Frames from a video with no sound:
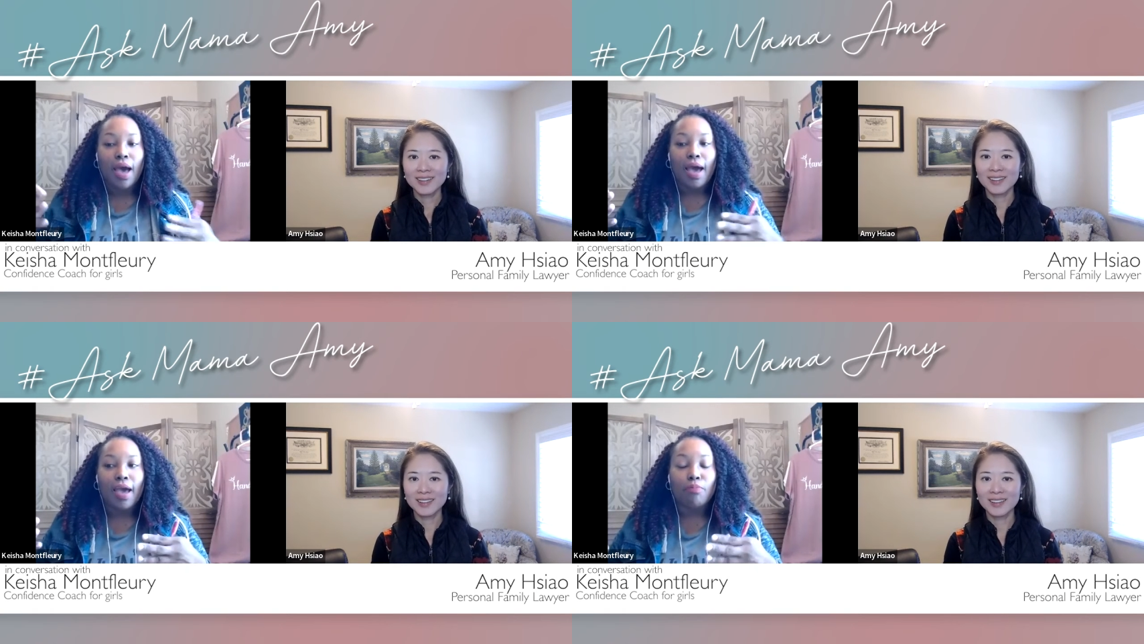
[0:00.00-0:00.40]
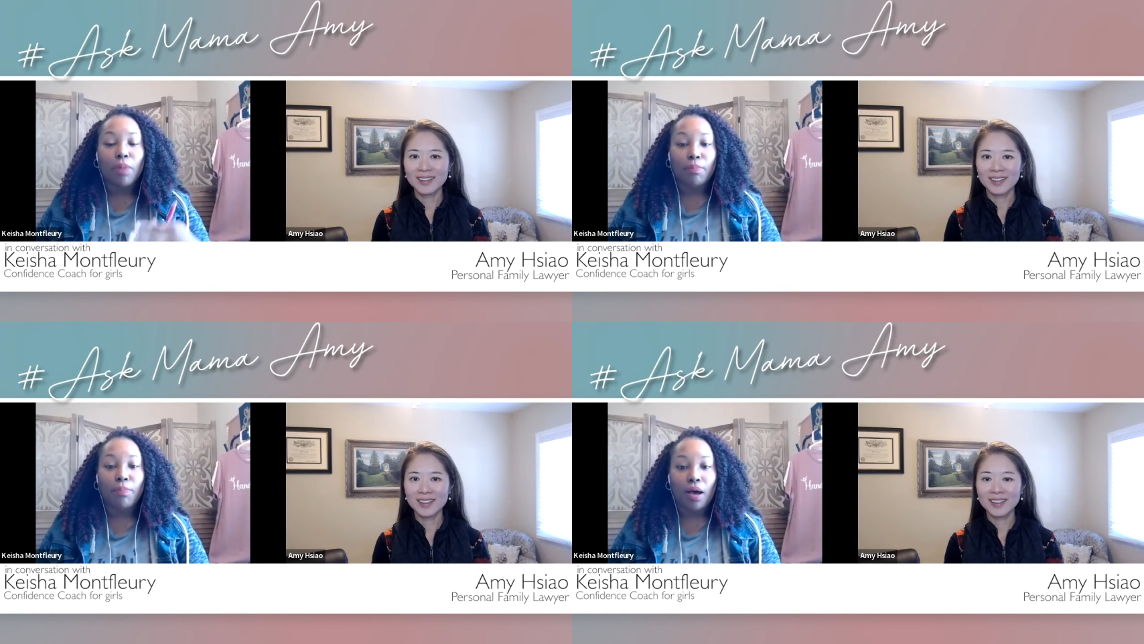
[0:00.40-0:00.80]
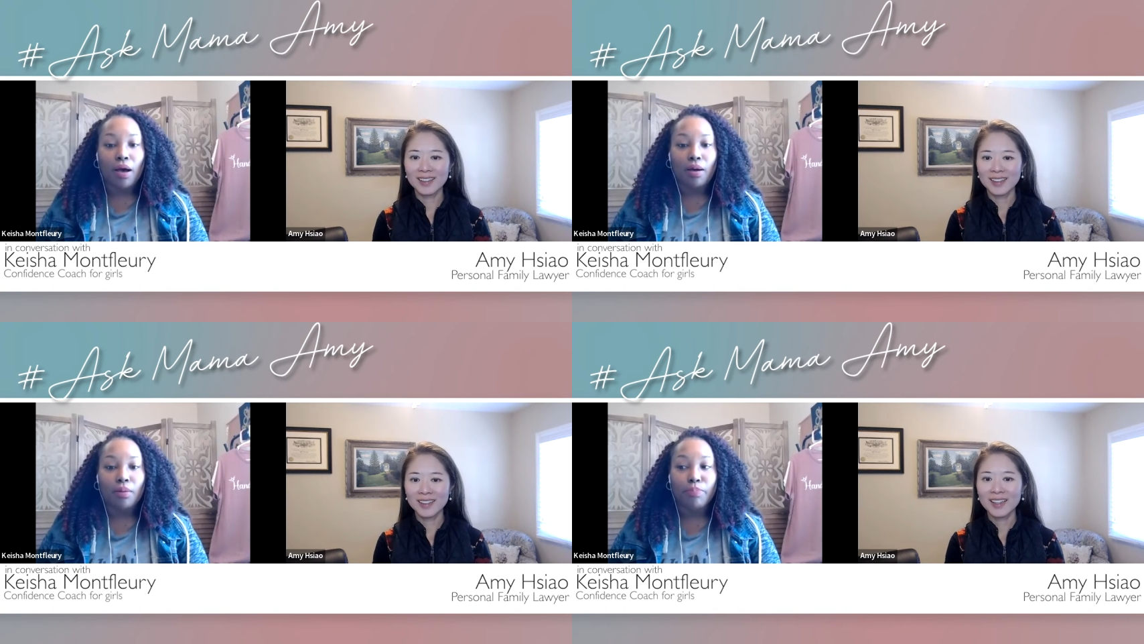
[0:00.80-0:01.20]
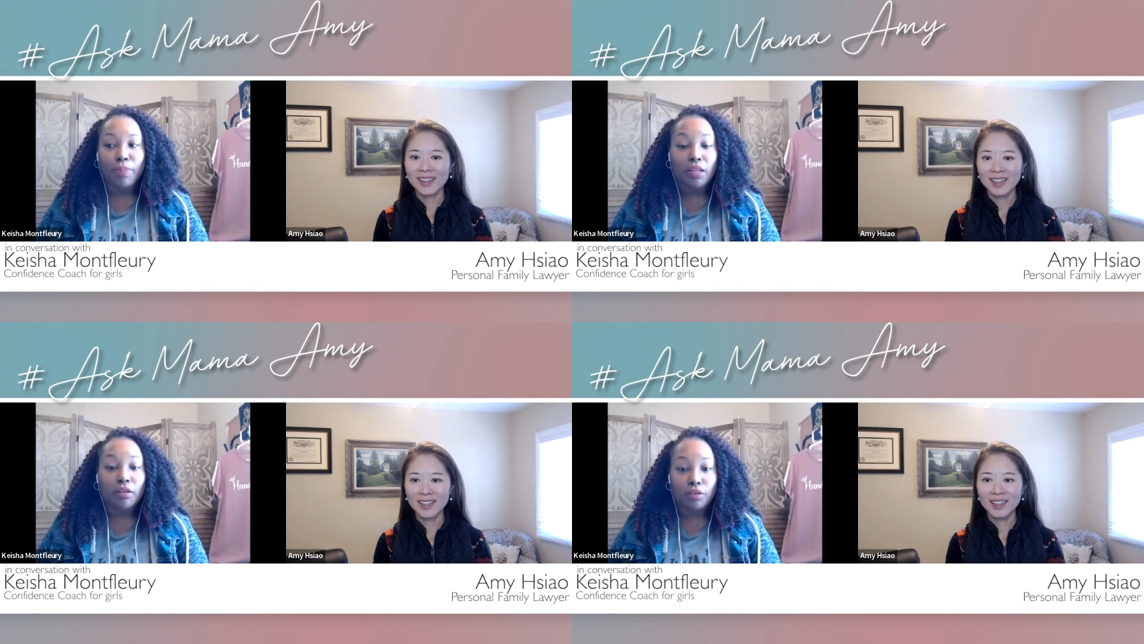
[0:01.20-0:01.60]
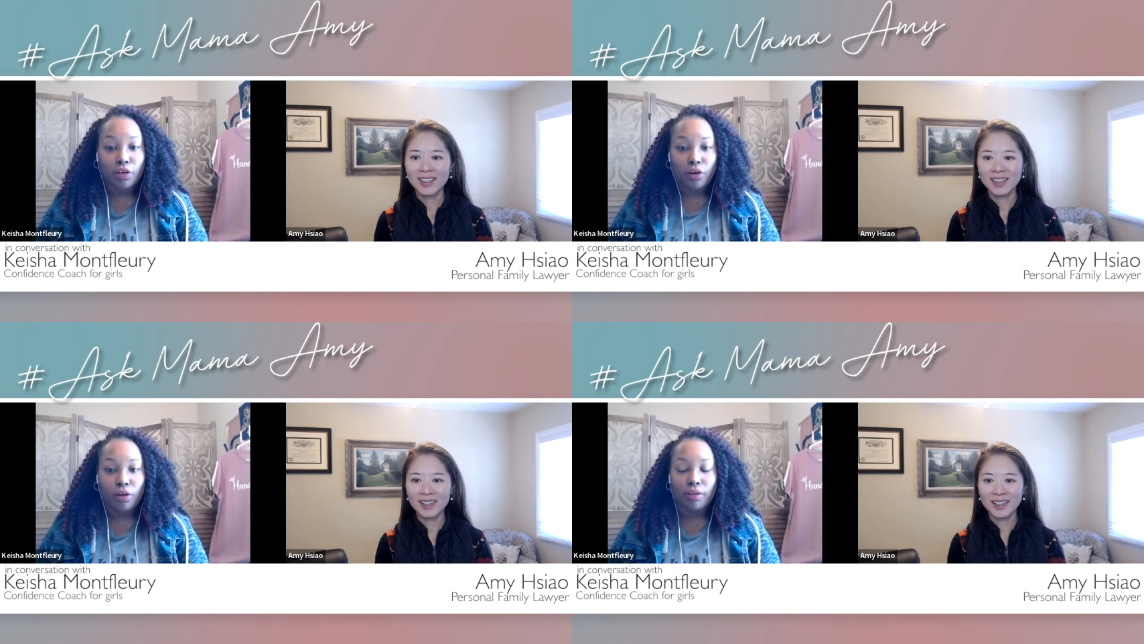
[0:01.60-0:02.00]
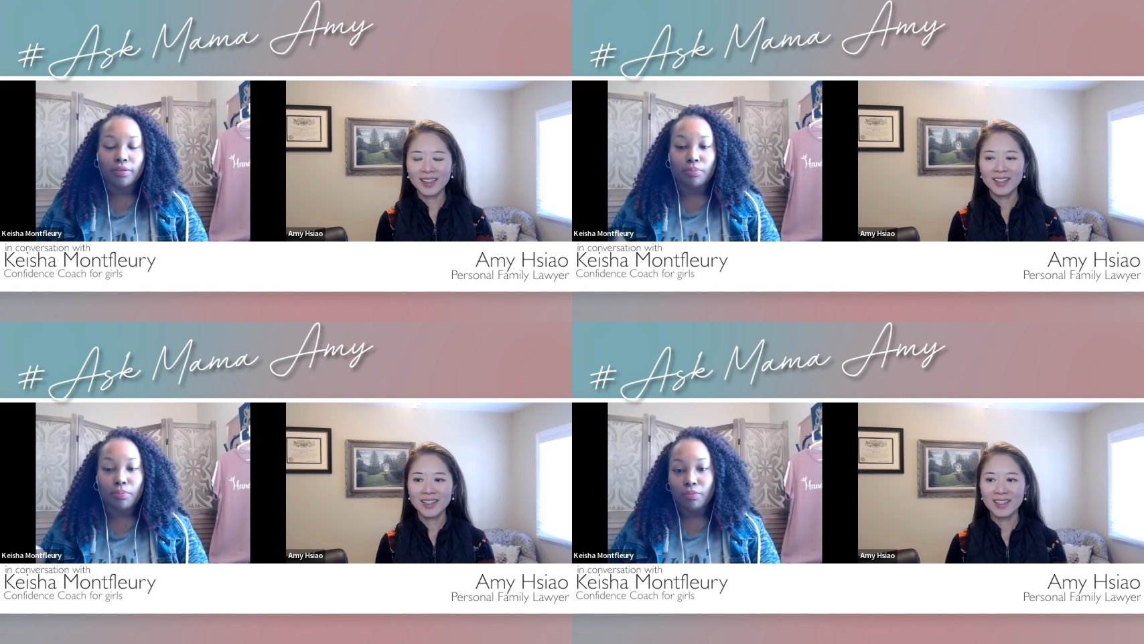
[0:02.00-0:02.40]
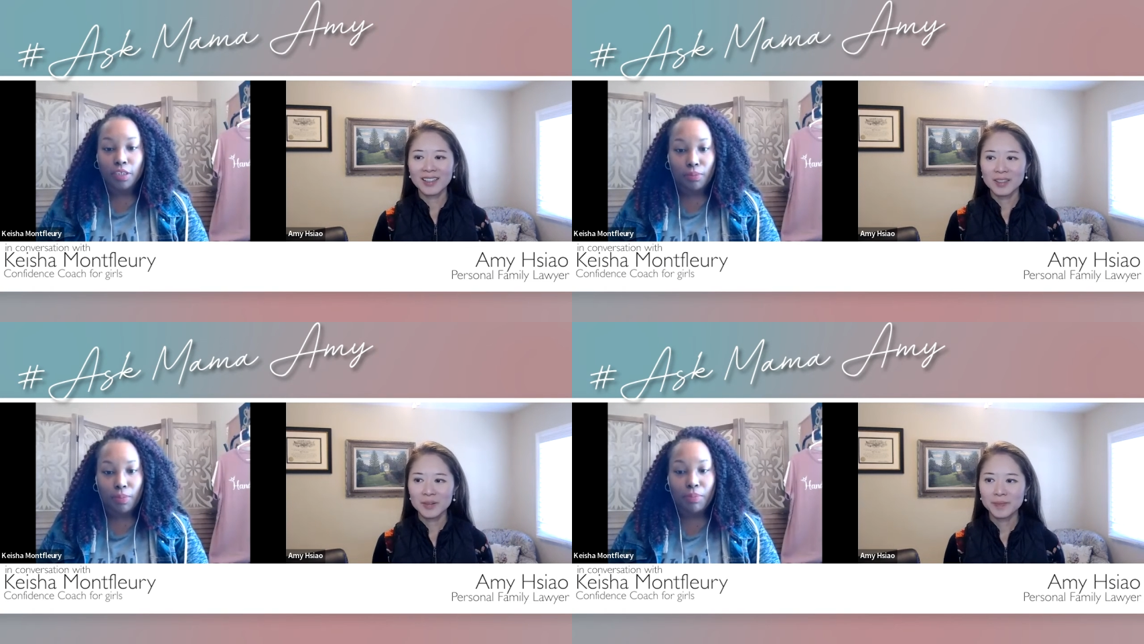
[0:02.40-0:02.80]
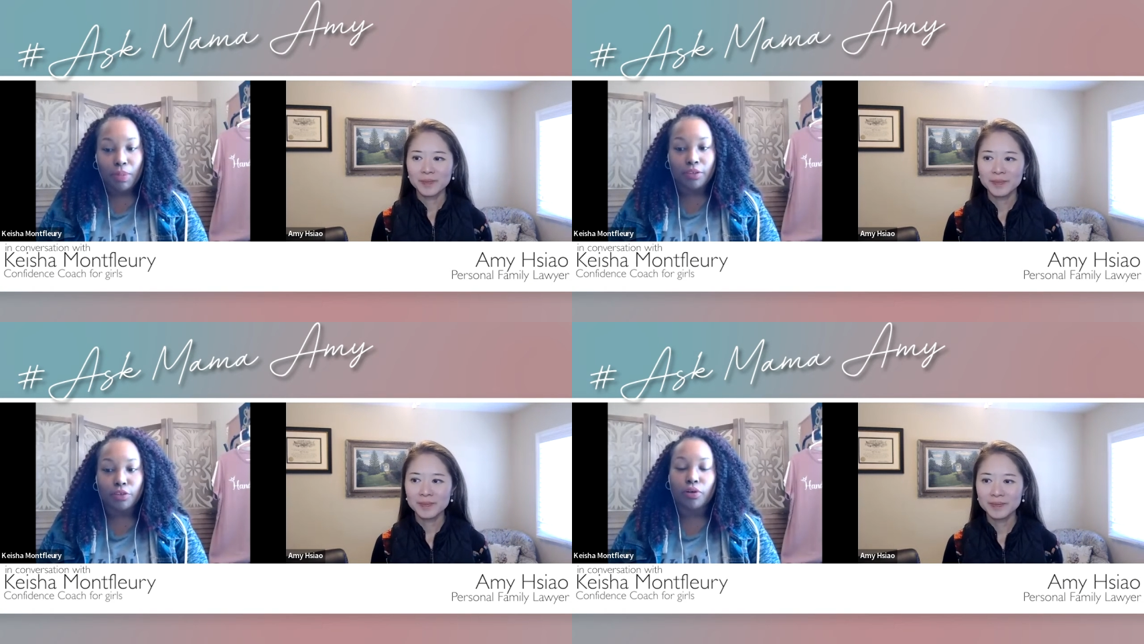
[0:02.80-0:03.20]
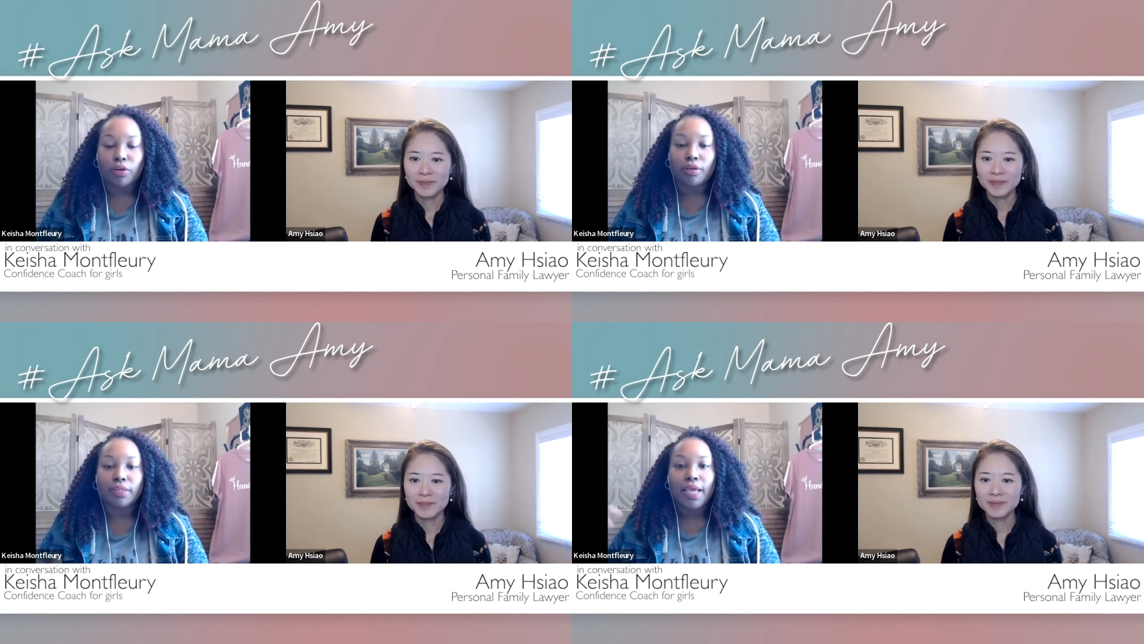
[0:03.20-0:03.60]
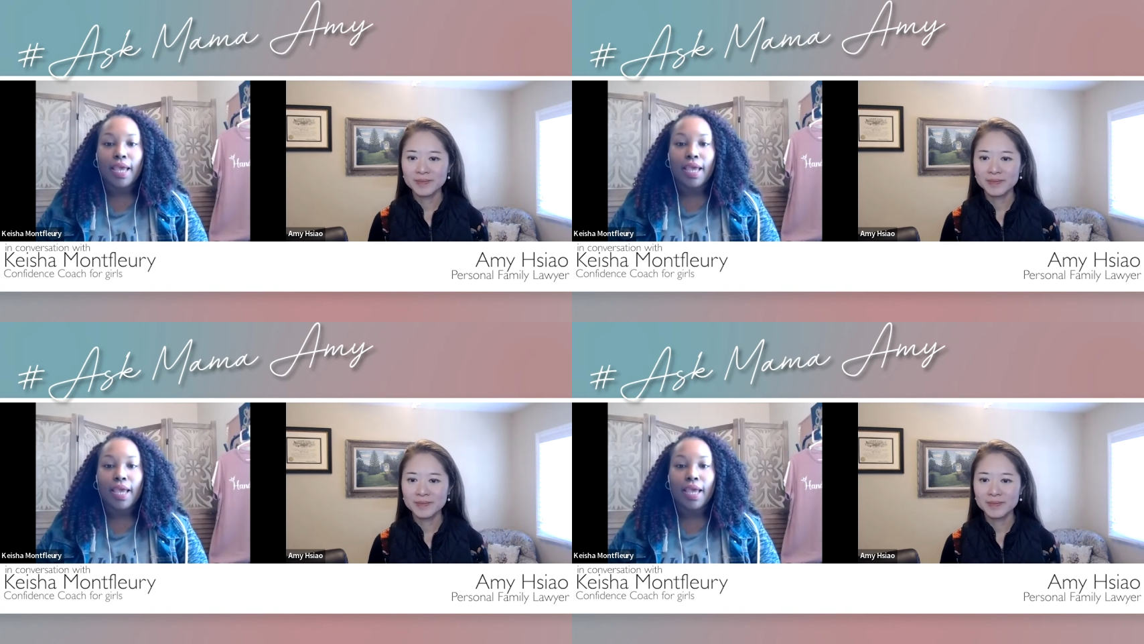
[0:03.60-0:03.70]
Speaker 1: I have my middle girls, which are my middle school girls.